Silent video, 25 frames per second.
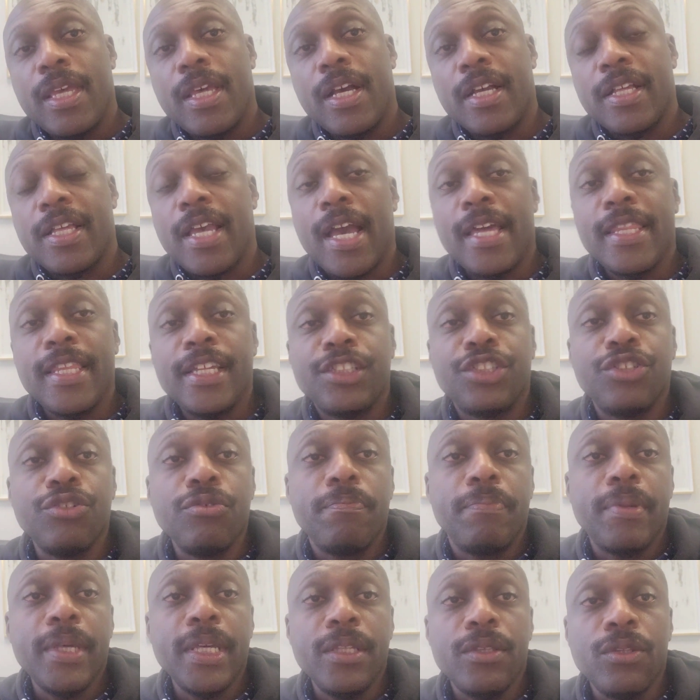A guy that you
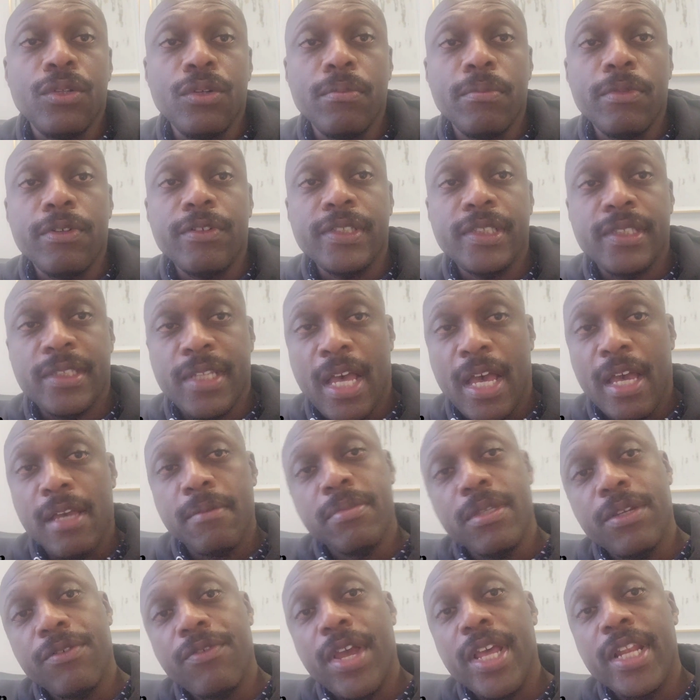beat numerous
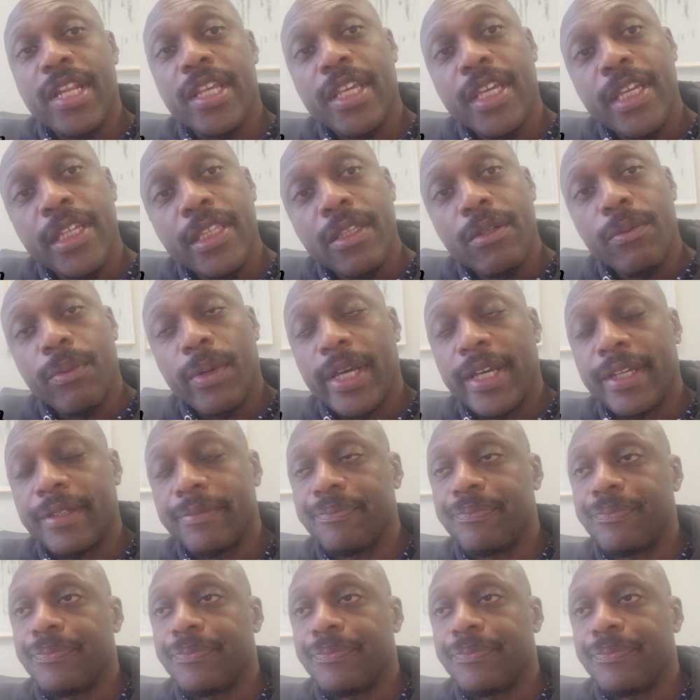times already anyway.